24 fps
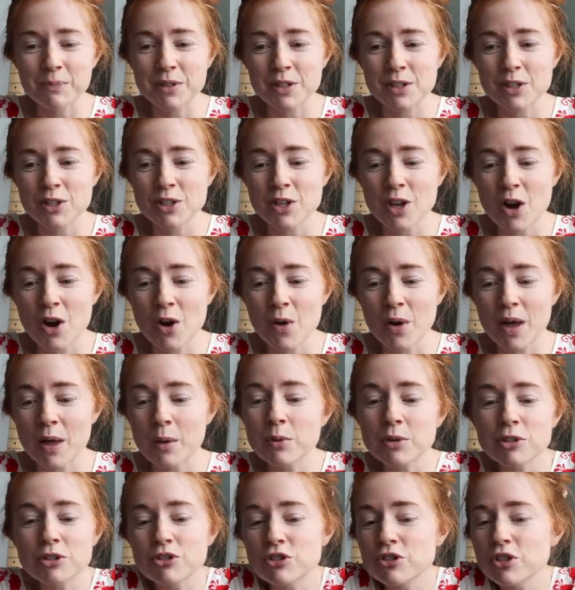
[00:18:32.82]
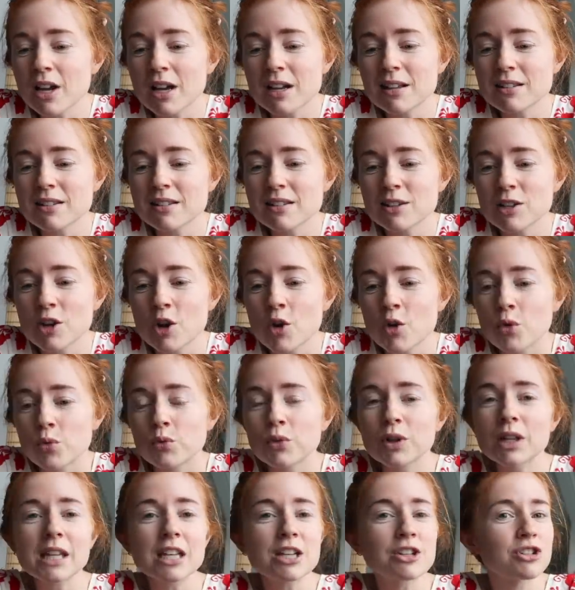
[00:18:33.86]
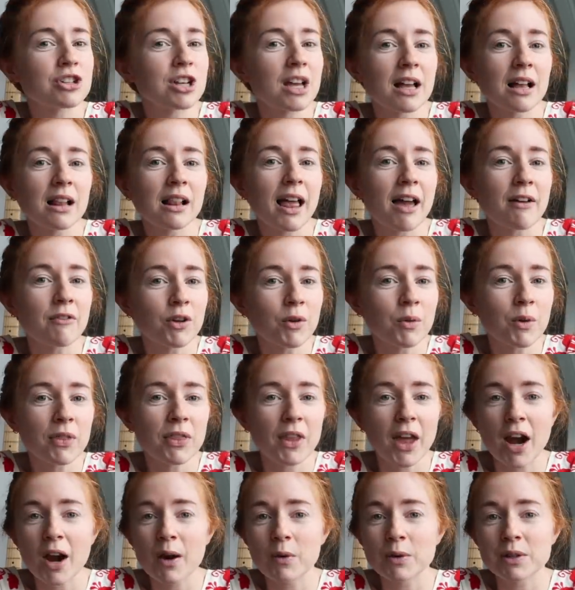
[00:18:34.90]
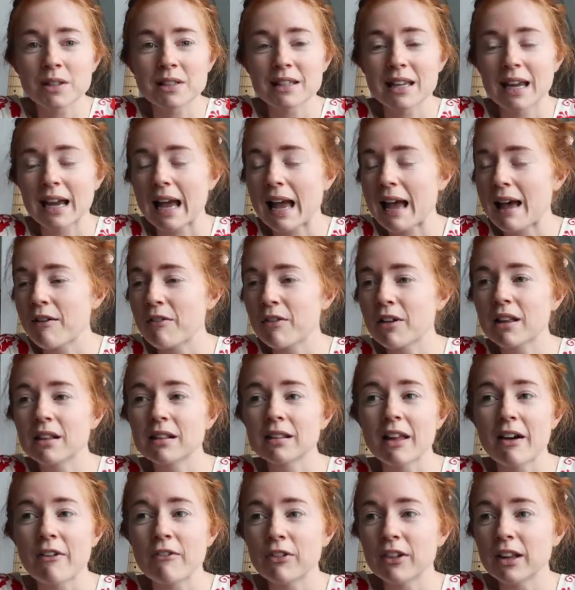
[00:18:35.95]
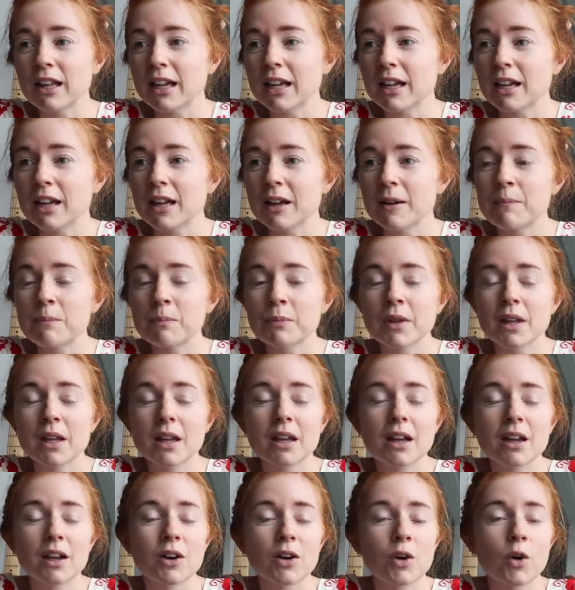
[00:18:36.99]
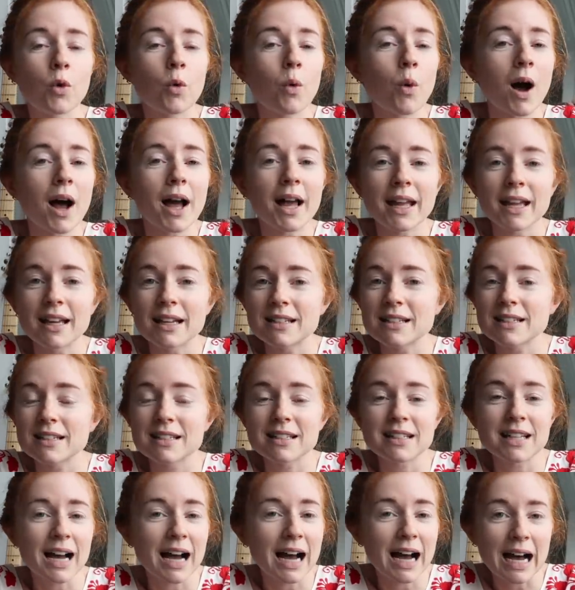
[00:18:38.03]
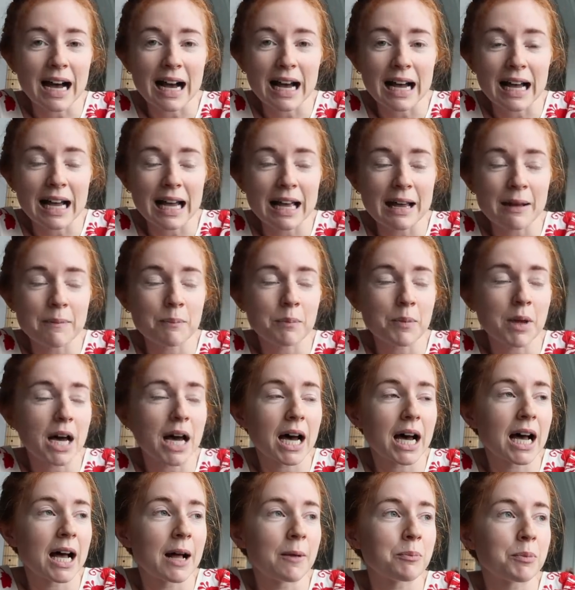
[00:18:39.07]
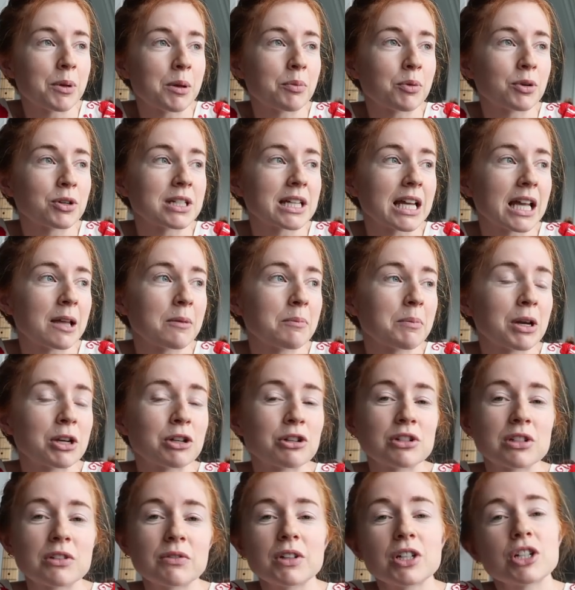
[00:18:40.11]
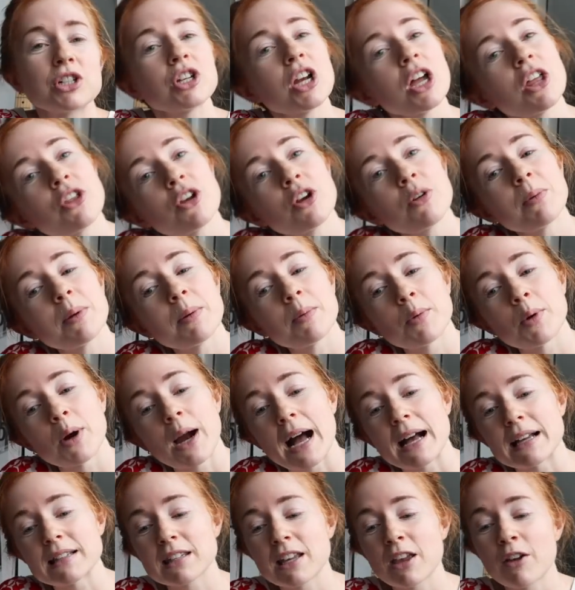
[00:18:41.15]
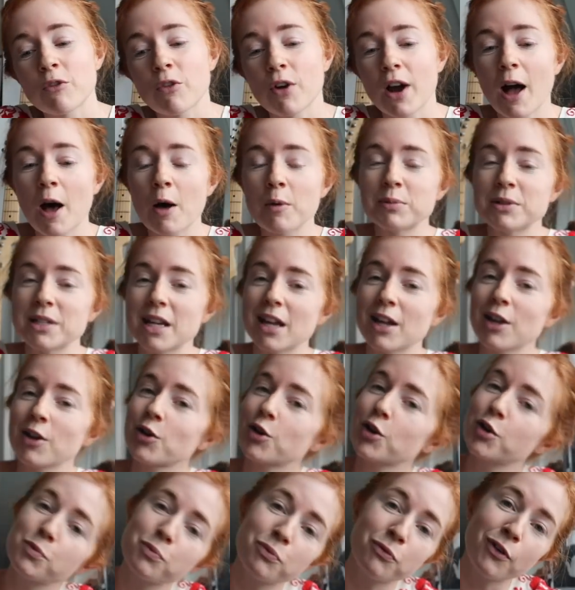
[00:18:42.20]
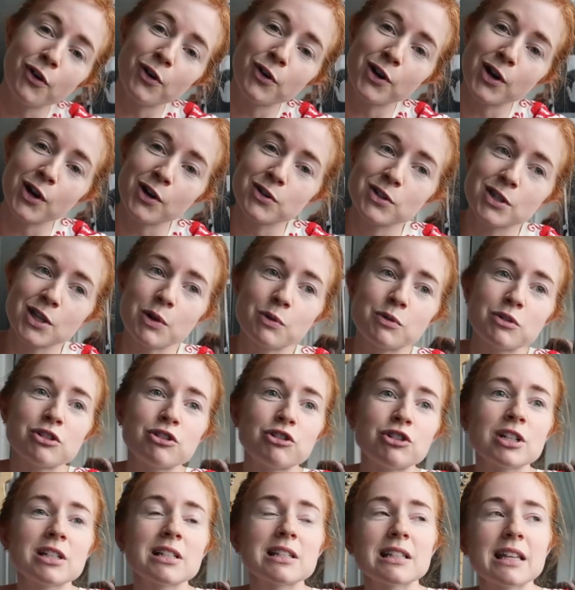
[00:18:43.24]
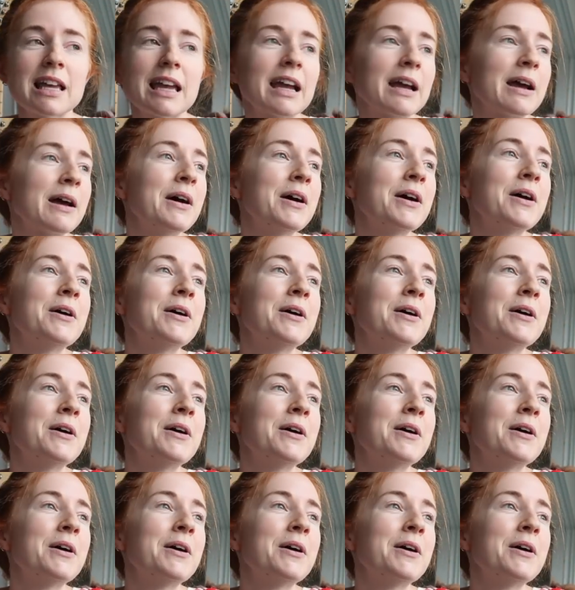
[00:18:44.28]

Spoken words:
So it was just really chill. Everyone there was like having a lovely quiet time. People were taking pictures of each other. People were asking for help taking group photos. It was just like